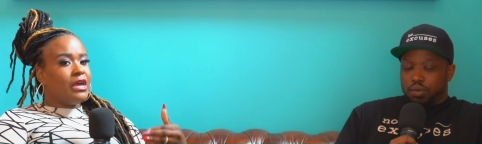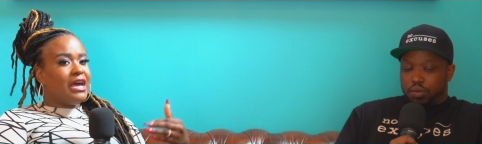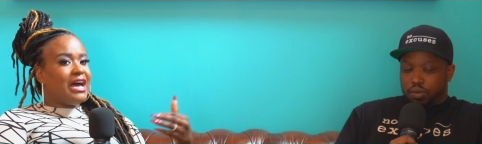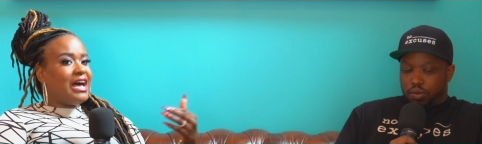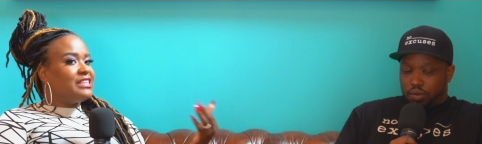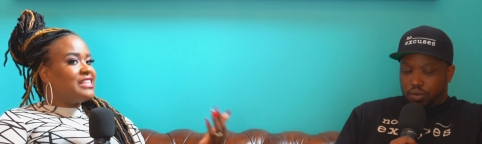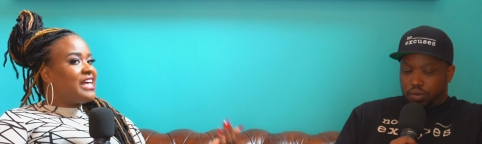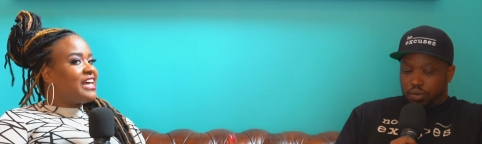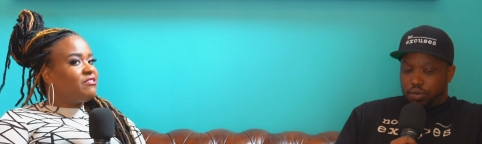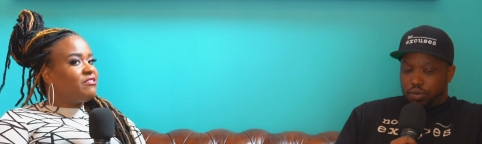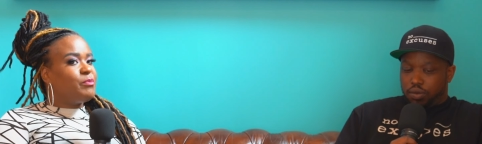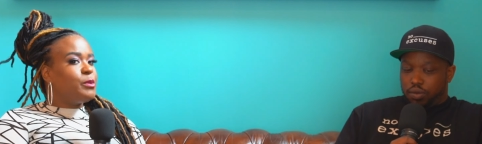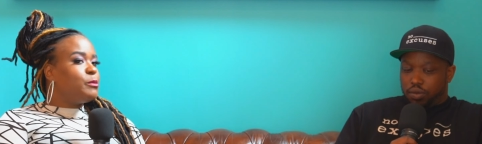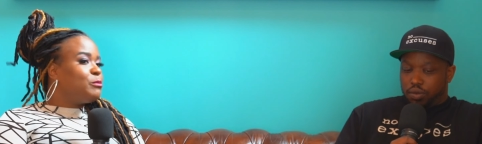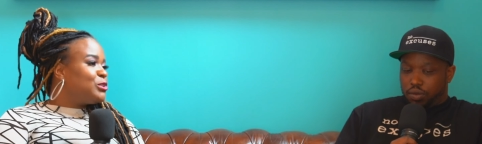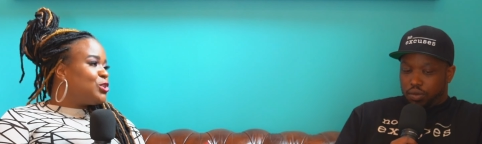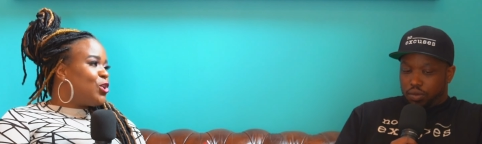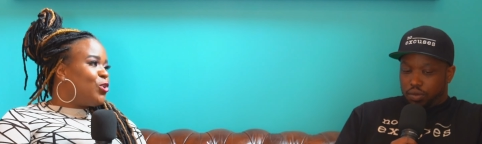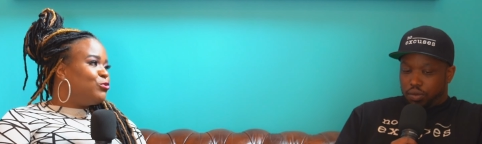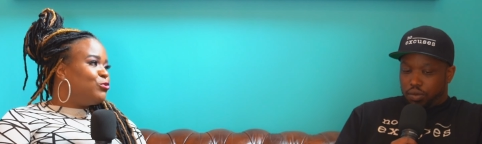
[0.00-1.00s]
Speaker 1: A lot of people
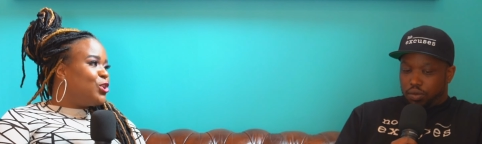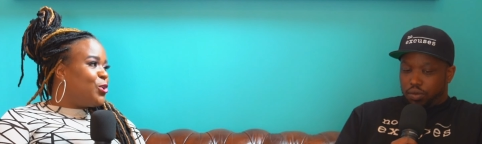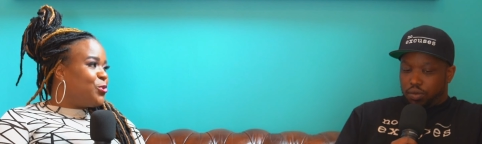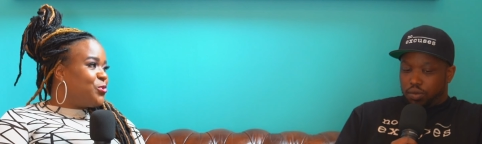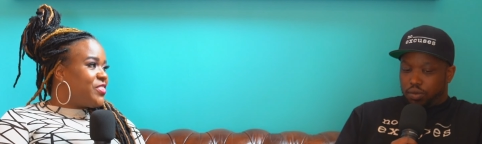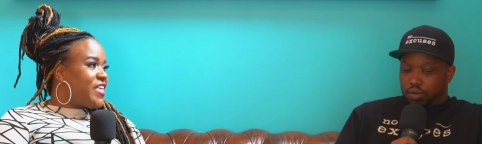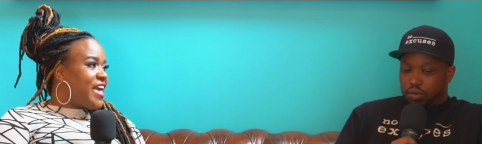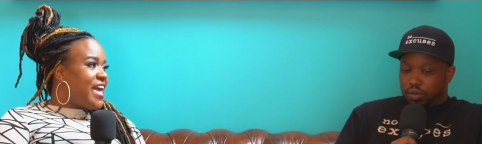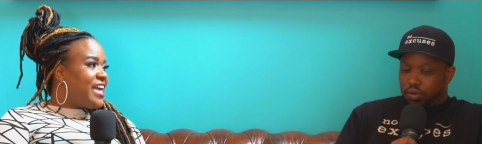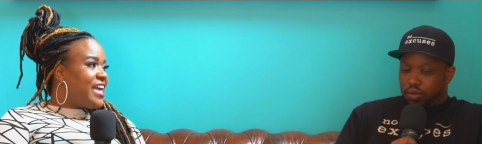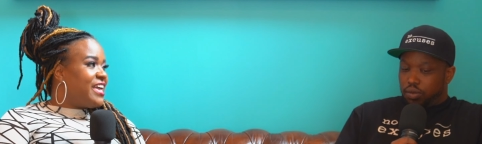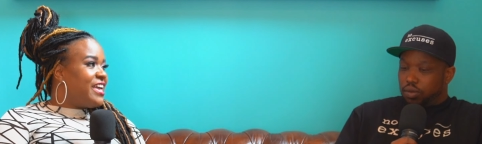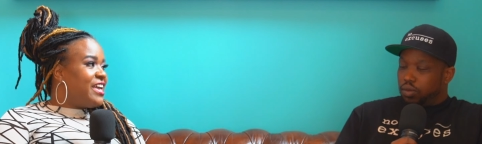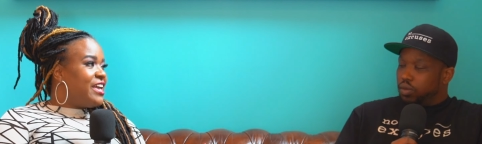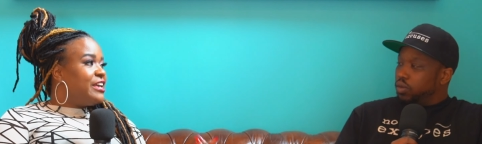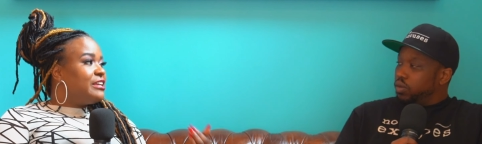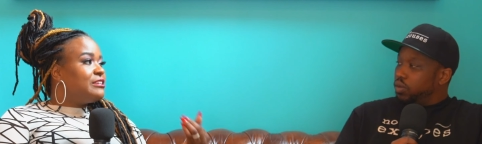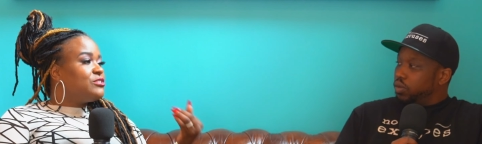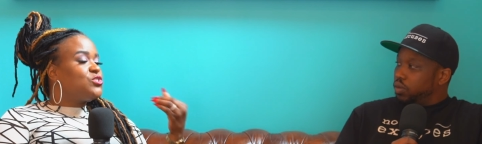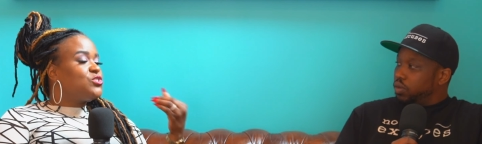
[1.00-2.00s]
don't know that.
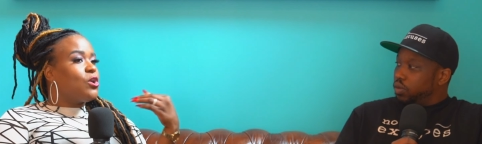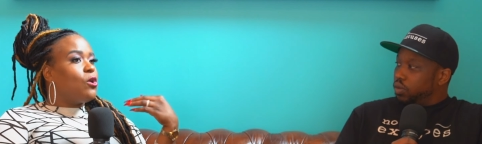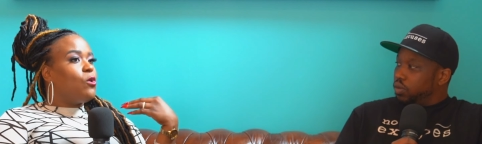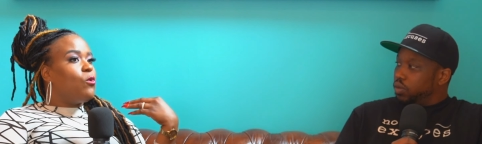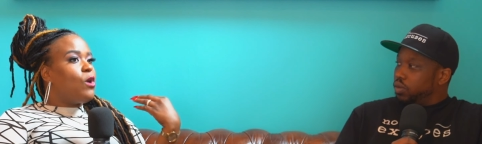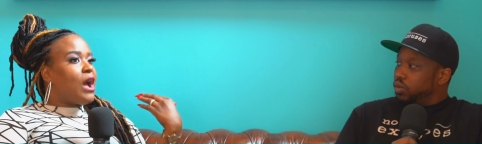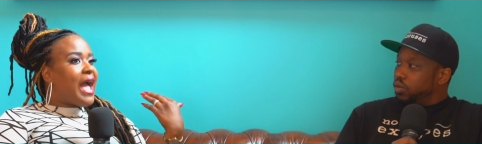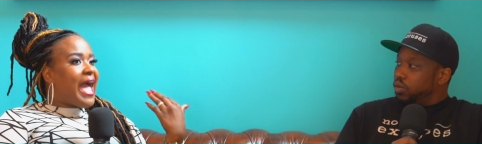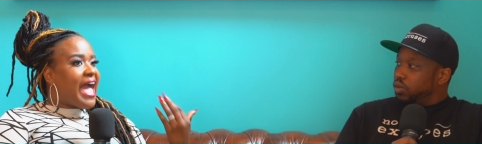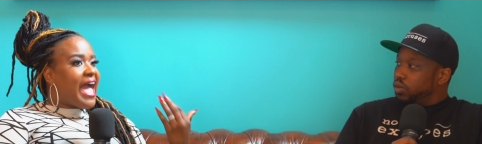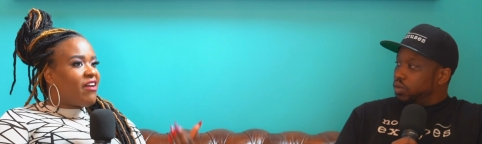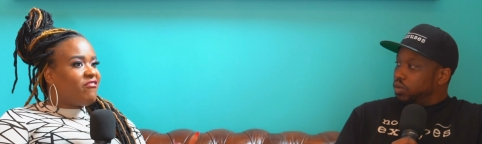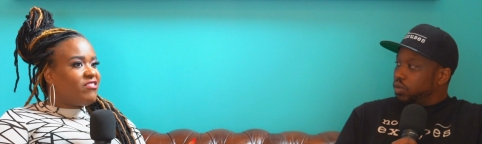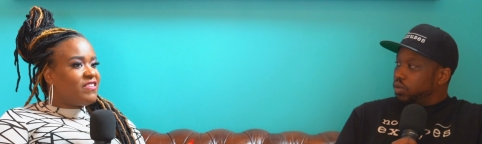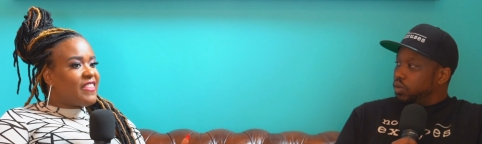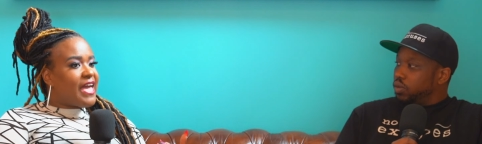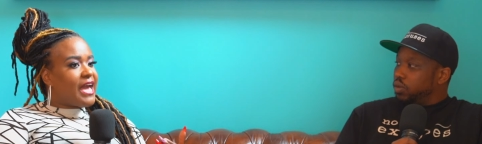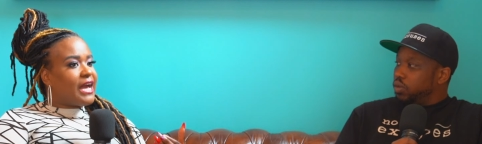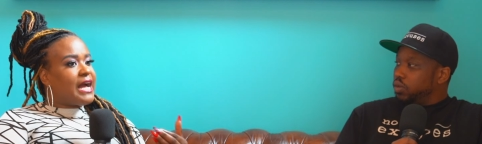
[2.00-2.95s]
So having that